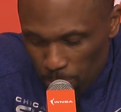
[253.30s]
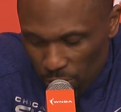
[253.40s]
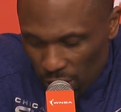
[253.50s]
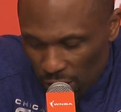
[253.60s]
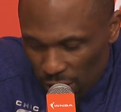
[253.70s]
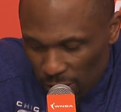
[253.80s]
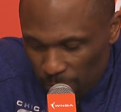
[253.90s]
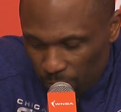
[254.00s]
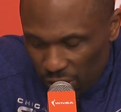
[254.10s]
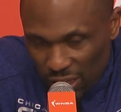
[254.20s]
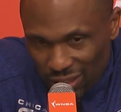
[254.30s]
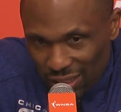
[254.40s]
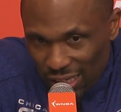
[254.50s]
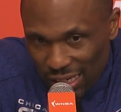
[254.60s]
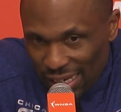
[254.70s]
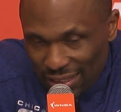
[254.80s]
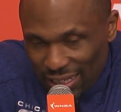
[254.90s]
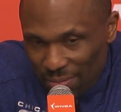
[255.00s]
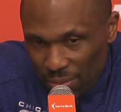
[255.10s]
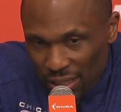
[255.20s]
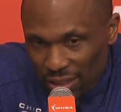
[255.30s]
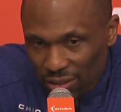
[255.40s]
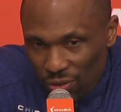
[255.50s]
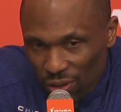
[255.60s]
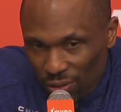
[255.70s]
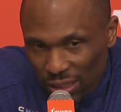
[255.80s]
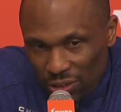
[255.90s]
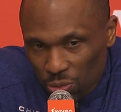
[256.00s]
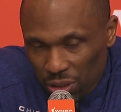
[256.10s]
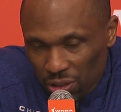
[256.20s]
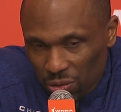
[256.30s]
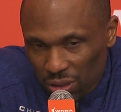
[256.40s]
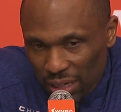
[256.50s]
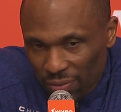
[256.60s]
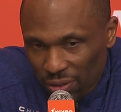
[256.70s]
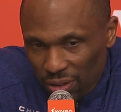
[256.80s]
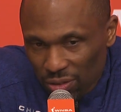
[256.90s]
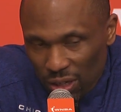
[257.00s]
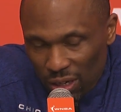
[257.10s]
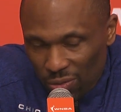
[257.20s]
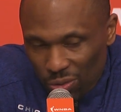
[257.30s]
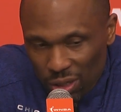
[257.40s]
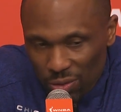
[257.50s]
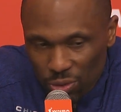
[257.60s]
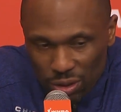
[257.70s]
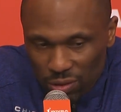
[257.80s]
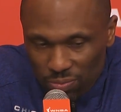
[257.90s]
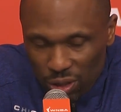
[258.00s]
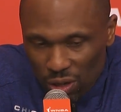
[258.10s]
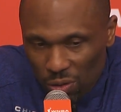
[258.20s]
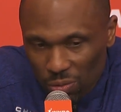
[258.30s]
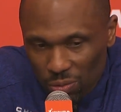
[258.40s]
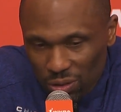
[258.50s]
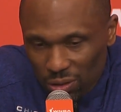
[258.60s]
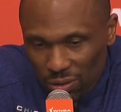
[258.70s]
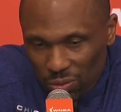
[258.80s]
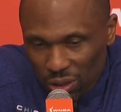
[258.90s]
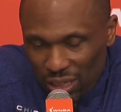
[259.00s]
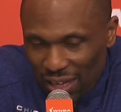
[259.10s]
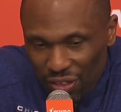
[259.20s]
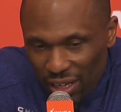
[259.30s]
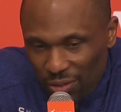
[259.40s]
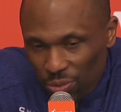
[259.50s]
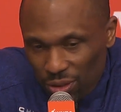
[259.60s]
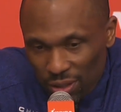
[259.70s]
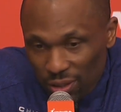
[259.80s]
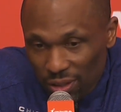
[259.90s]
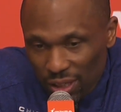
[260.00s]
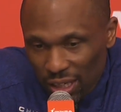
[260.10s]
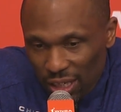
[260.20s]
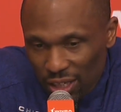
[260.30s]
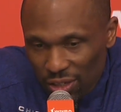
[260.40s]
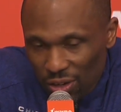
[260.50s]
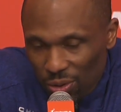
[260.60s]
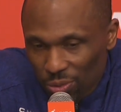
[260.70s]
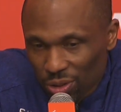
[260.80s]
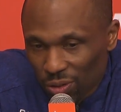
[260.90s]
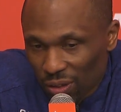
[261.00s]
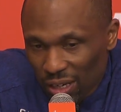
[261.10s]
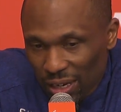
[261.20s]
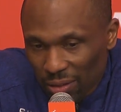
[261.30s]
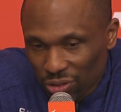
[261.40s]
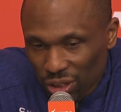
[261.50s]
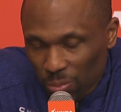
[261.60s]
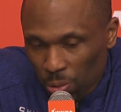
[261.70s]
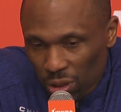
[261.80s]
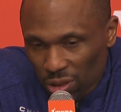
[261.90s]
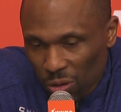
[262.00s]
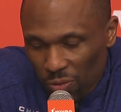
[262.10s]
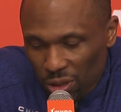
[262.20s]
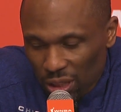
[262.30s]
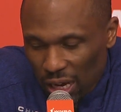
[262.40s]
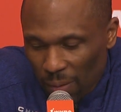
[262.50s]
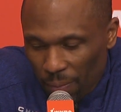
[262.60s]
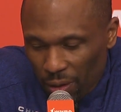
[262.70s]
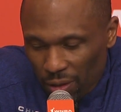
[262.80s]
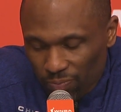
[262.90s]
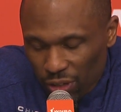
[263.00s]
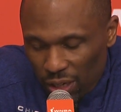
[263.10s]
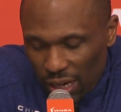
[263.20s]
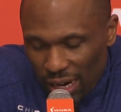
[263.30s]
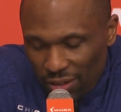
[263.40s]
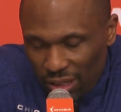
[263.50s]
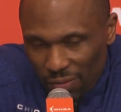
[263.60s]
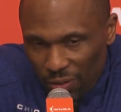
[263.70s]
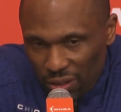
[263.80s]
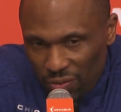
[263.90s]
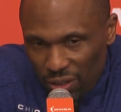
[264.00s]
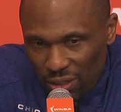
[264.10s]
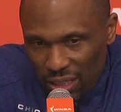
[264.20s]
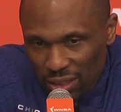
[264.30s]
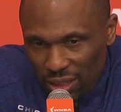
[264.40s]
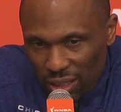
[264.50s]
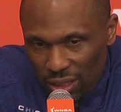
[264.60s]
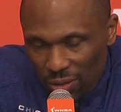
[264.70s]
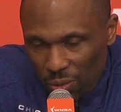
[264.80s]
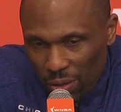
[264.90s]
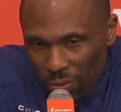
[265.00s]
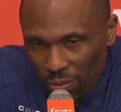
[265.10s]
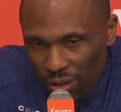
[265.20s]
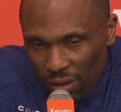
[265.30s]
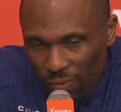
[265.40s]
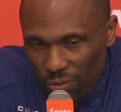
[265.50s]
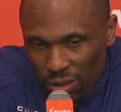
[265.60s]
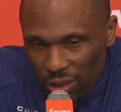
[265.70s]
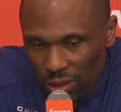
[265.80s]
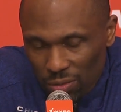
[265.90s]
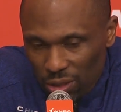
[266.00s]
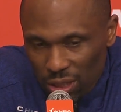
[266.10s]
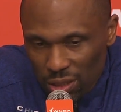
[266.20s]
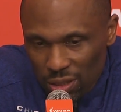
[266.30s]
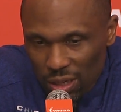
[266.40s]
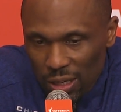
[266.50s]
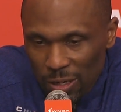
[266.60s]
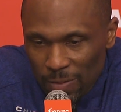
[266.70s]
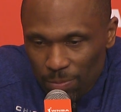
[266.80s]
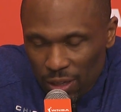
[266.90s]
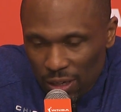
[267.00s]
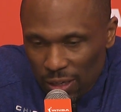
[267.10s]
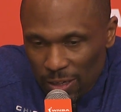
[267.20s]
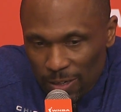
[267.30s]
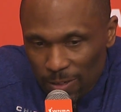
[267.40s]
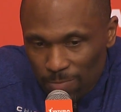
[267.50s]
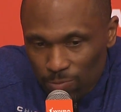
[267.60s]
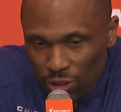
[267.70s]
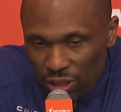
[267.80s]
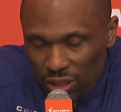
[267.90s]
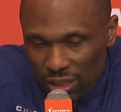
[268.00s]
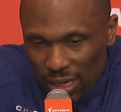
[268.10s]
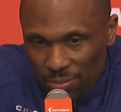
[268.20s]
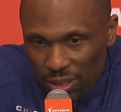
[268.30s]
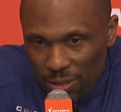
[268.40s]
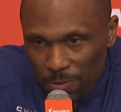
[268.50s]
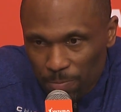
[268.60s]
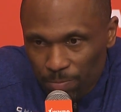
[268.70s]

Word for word: us in the last 8 minutes going on that 22-7 run was, you know, was I think it was the, you know, it was the thing that just put us over the top. And our defensive intensity and the way we were there for each other was just top tier.